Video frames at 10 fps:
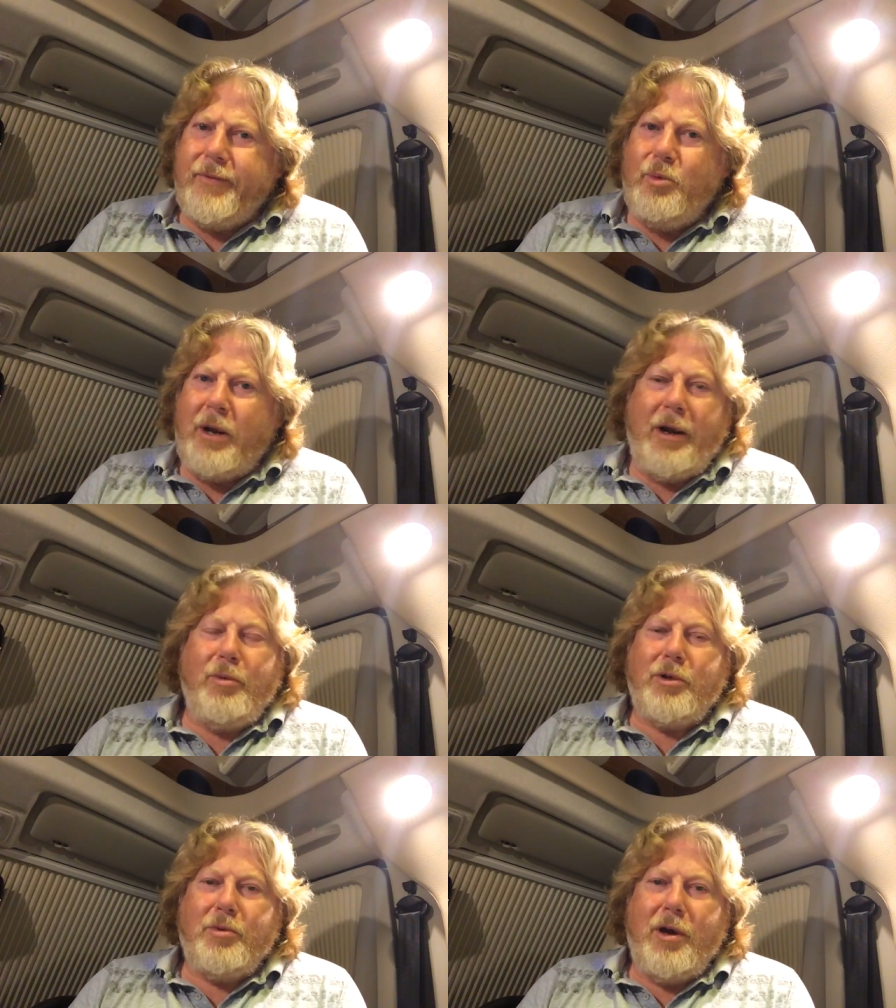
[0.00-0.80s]
when I
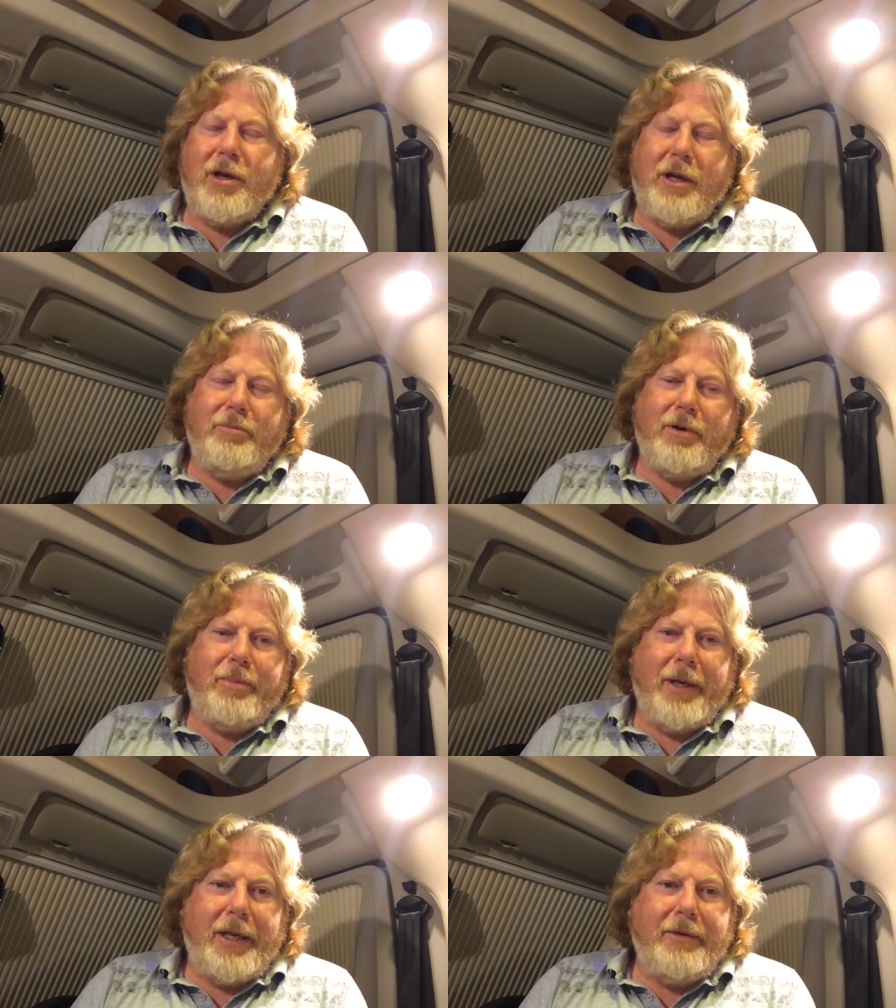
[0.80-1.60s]
was working
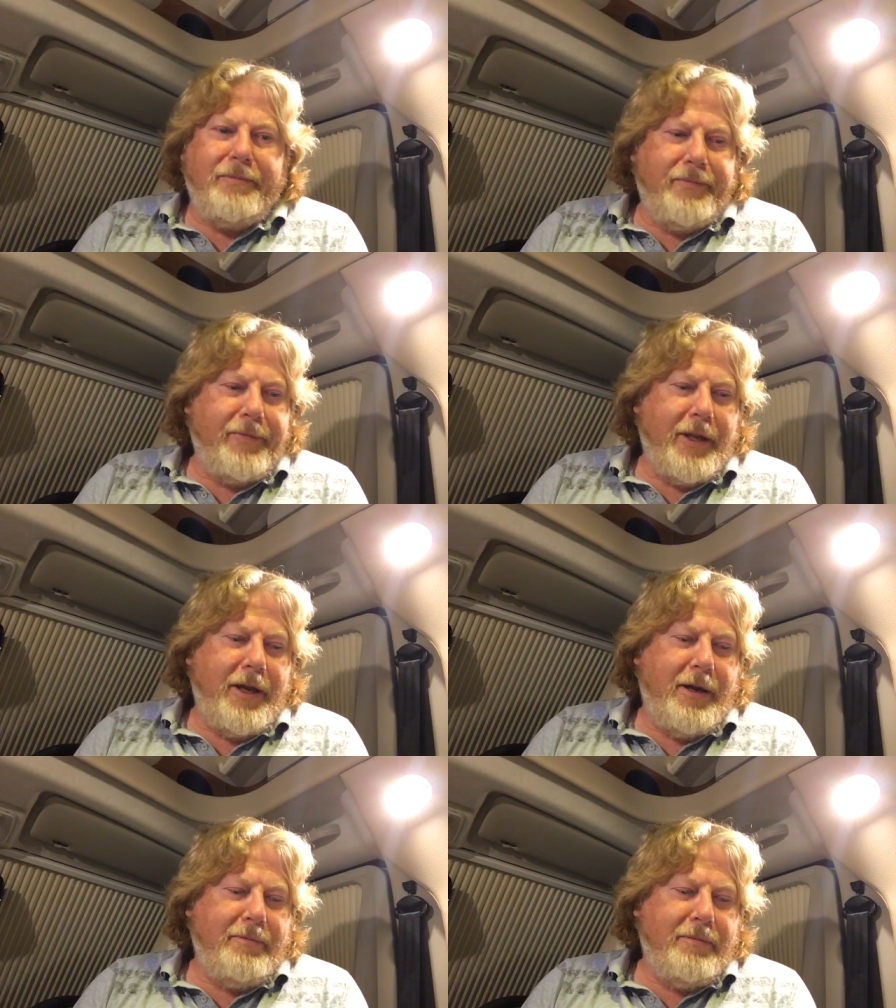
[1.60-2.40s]
properly.
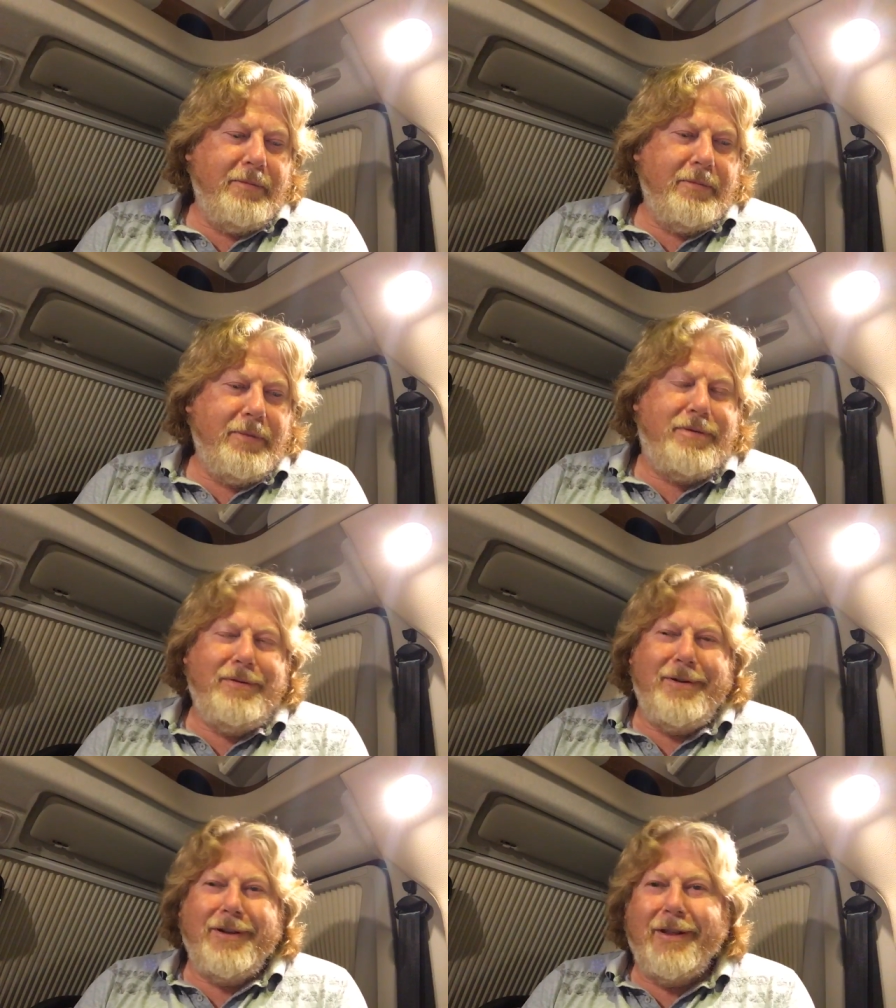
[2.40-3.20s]
And
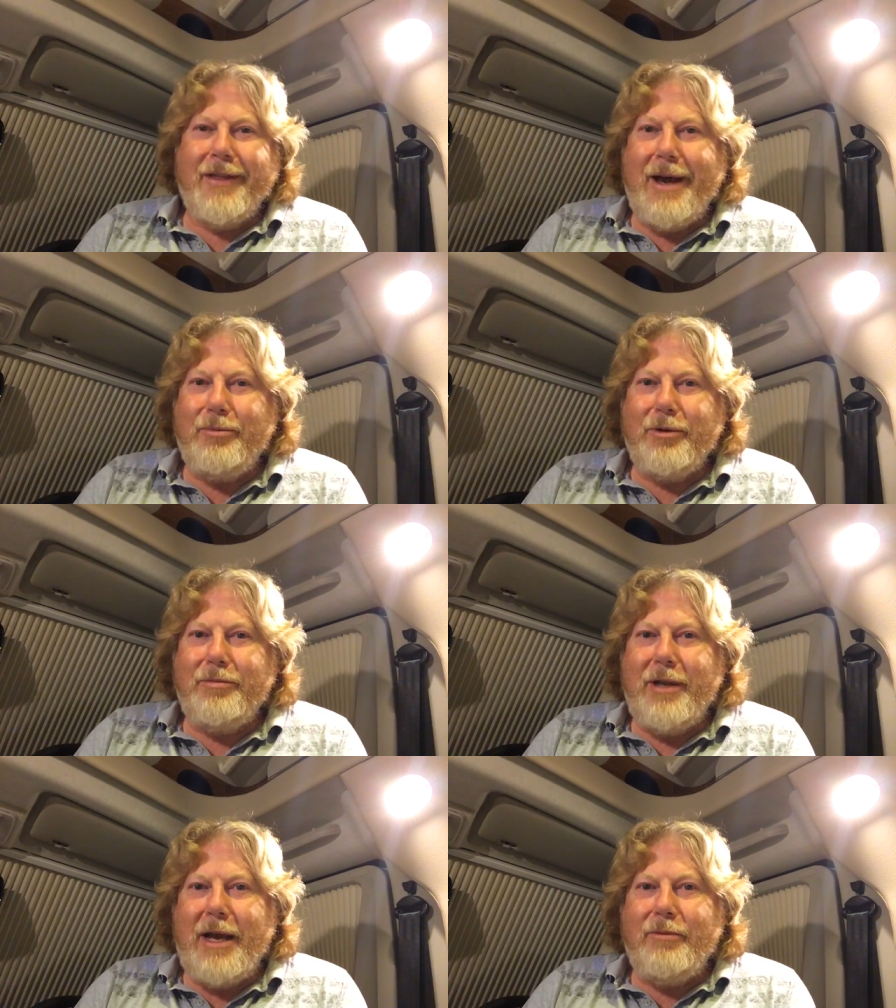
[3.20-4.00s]
that would,
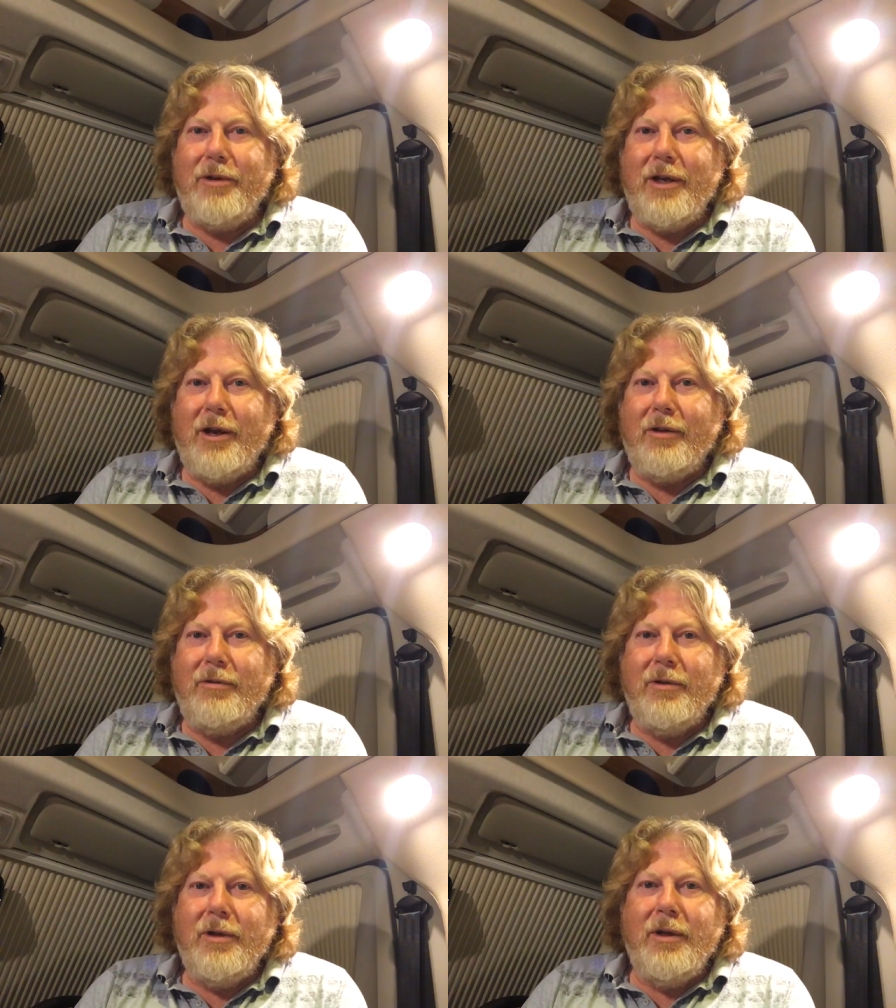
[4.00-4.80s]
that, you know,
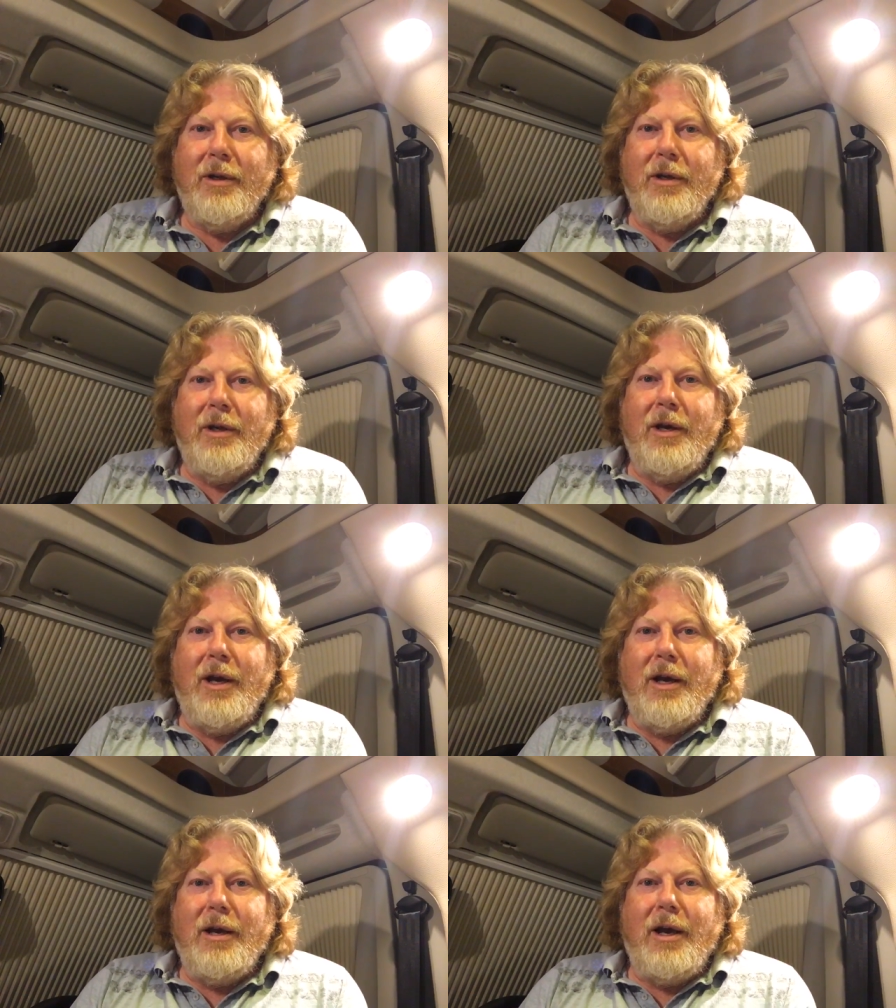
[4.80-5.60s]

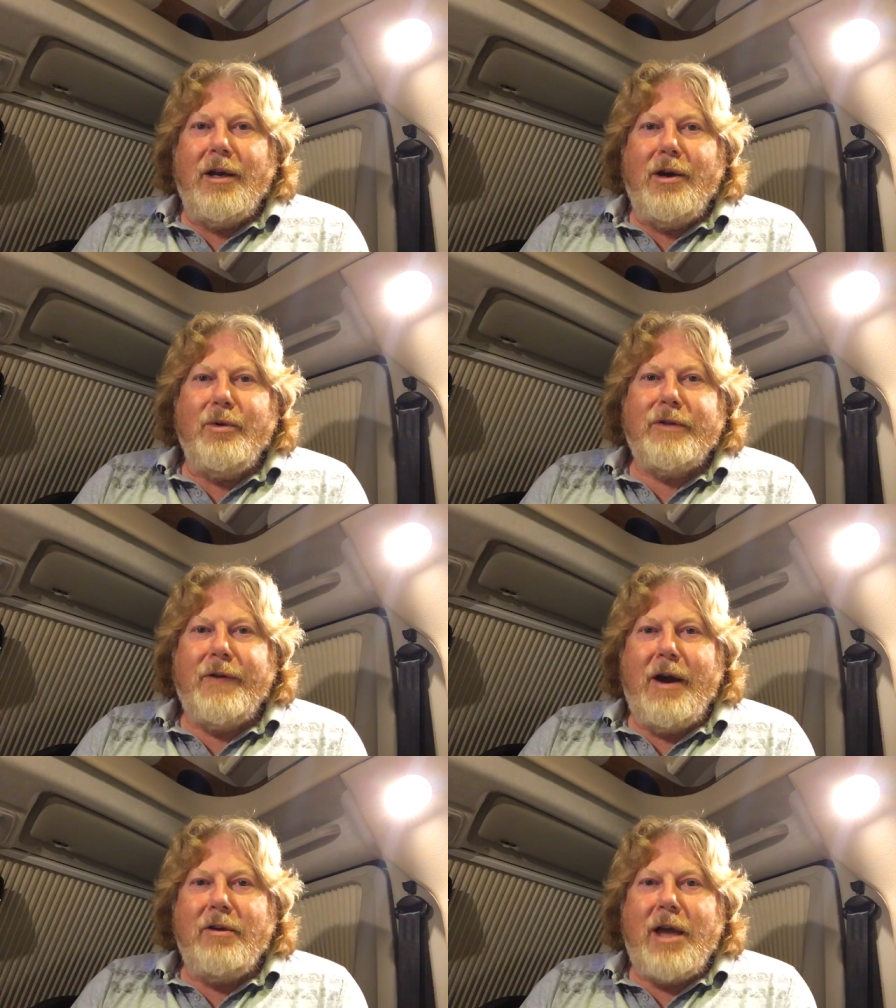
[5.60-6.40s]
and I always
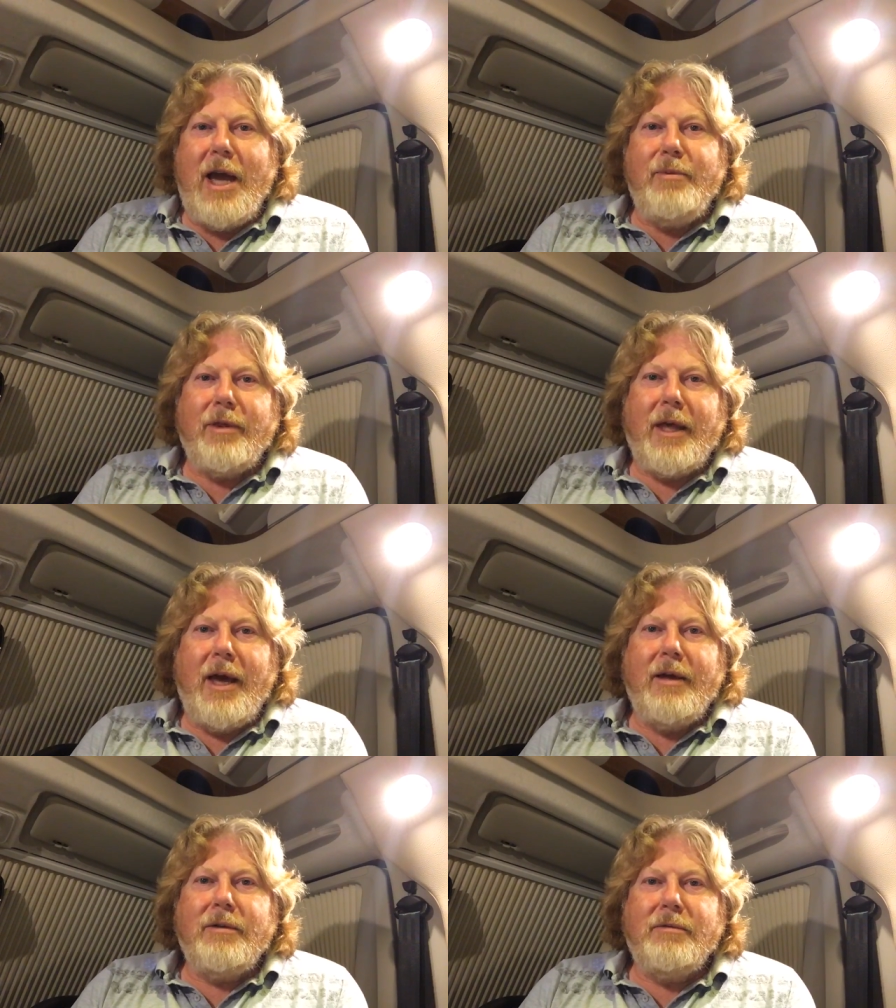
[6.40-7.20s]
felt okay with that.